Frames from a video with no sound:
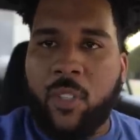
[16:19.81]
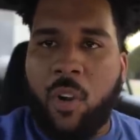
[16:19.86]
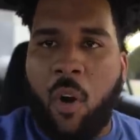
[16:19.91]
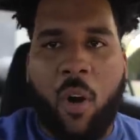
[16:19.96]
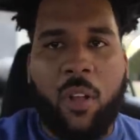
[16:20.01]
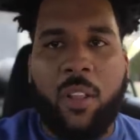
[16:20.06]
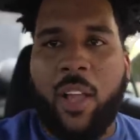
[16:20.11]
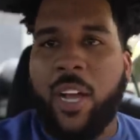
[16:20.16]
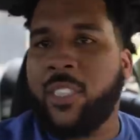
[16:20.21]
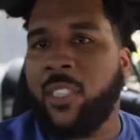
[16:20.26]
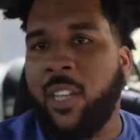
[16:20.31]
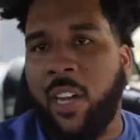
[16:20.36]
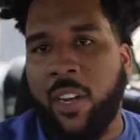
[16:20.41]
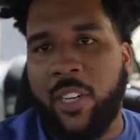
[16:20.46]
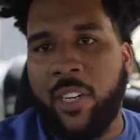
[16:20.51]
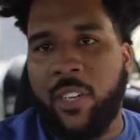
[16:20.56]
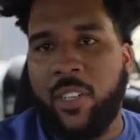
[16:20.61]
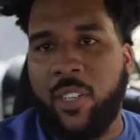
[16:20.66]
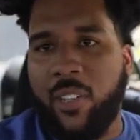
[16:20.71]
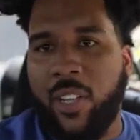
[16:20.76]
Carlock's not
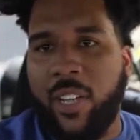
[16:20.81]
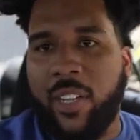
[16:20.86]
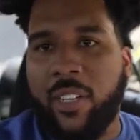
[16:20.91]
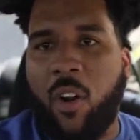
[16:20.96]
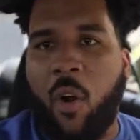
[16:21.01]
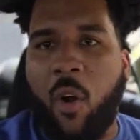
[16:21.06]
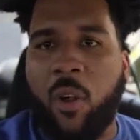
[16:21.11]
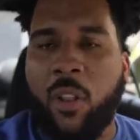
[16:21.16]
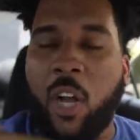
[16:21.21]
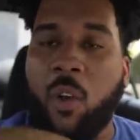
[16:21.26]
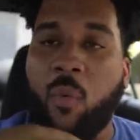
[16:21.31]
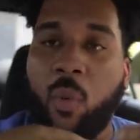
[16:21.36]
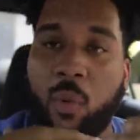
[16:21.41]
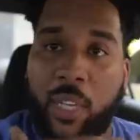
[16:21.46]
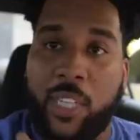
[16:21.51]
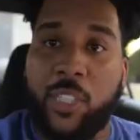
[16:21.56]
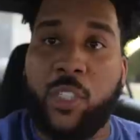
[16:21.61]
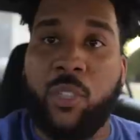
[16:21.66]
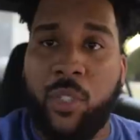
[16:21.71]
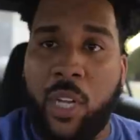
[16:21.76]
going to do that. Carlock will
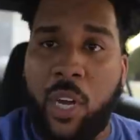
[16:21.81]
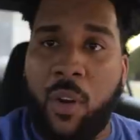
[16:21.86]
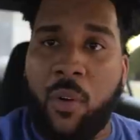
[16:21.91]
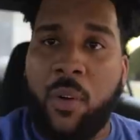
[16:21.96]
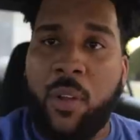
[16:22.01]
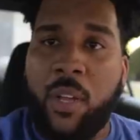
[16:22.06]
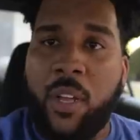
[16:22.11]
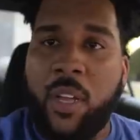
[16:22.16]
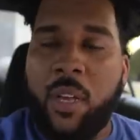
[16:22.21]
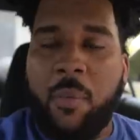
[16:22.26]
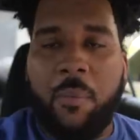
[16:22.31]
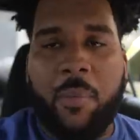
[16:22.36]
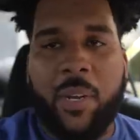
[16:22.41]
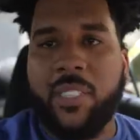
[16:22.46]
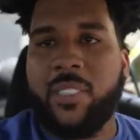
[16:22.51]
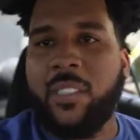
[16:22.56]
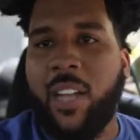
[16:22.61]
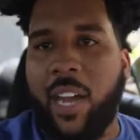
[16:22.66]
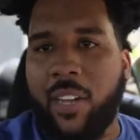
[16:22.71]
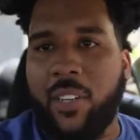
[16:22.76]
let you know, but
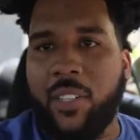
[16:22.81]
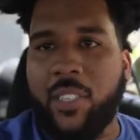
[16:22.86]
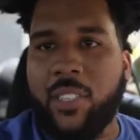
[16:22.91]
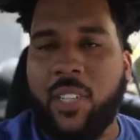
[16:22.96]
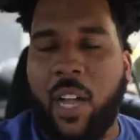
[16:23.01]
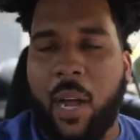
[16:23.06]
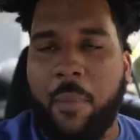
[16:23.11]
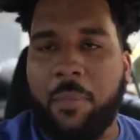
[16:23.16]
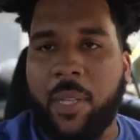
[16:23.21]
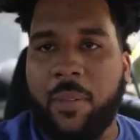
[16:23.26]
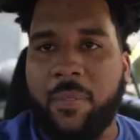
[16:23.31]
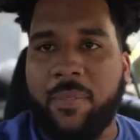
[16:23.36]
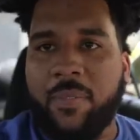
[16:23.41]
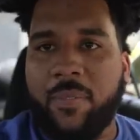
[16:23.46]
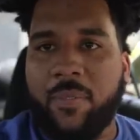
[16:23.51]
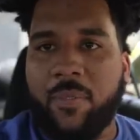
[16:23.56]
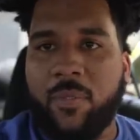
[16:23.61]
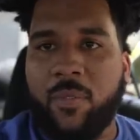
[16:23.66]
it's not going to stop them.